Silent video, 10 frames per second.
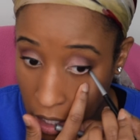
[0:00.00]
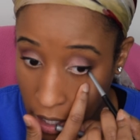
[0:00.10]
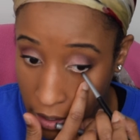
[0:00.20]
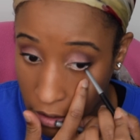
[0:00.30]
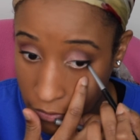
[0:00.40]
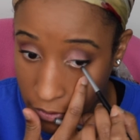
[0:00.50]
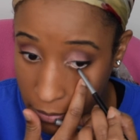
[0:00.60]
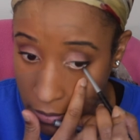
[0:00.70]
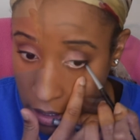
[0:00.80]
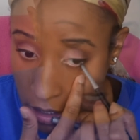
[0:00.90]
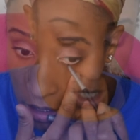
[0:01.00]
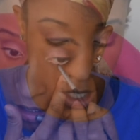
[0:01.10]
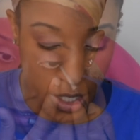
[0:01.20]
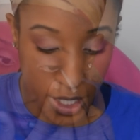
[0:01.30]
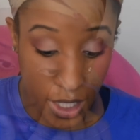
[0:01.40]
I know for
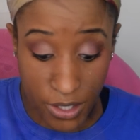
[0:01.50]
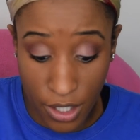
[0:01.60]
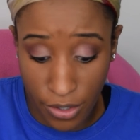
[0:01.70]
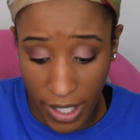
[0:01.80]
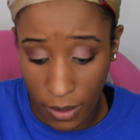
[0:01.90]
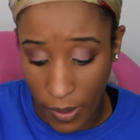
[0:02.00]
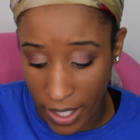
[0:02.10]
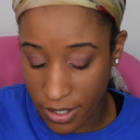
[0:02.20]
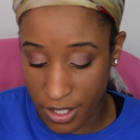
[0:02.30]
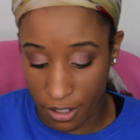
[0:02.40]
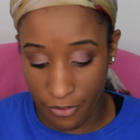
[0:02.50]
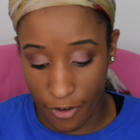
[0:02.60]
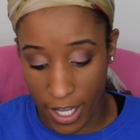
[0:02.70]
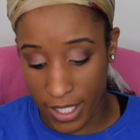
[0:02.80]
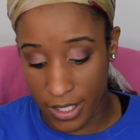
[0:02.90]
me, it's a great way to see your
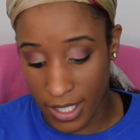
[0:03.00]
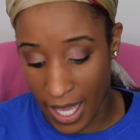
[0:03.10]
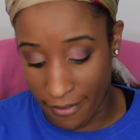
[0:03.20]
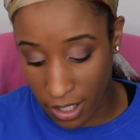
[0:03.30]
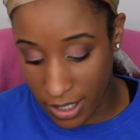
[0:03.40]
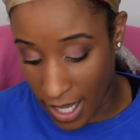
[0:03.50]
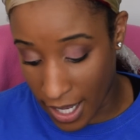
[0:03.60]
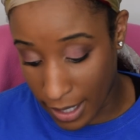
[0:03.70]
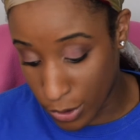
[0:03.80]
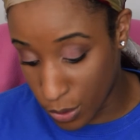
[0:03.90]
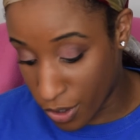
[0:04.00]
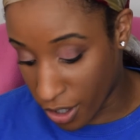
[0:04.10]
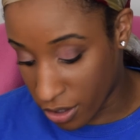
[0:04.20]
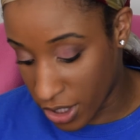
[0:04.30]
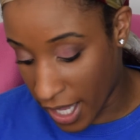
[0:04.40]
friends, have a good time, do
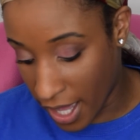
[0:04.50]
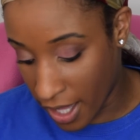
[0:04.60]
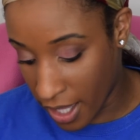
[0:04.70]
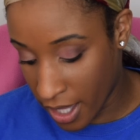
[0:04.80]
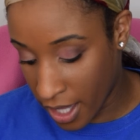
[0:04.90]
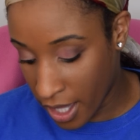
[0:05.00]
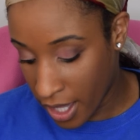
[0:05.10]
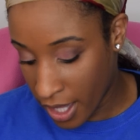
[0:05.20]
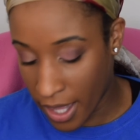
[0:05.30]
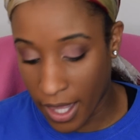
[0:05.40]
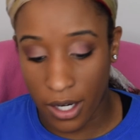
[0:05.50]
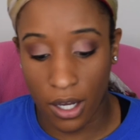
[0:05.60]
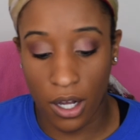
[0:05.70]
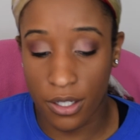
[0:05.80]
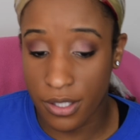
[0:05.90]
girl chat, and
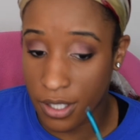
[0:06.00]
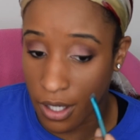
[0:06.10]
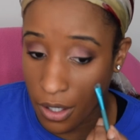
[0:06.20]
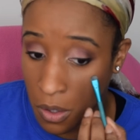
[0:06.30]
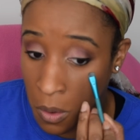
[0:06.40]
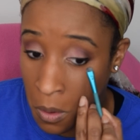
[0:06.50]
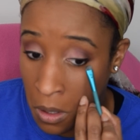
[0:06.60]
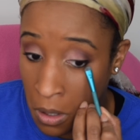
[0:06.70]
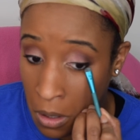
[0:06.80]
also